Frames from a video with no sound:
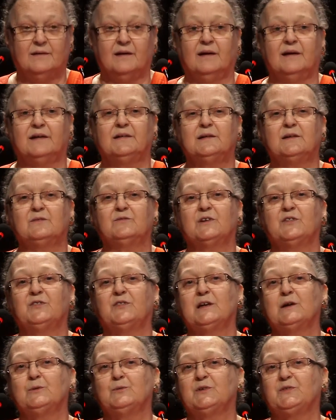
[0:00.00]
and
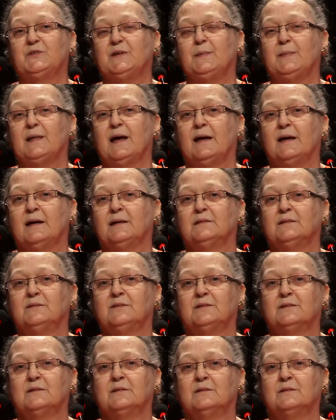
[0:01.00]
everything was in the
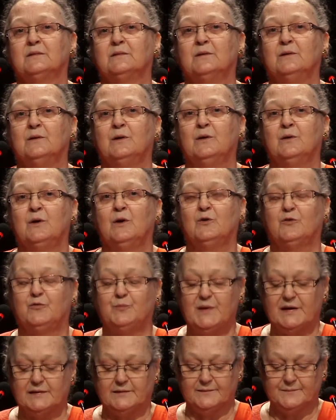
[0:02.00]
hands of
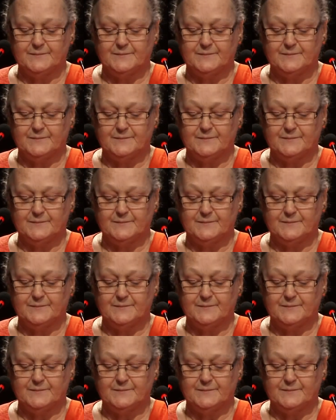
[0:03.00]
men.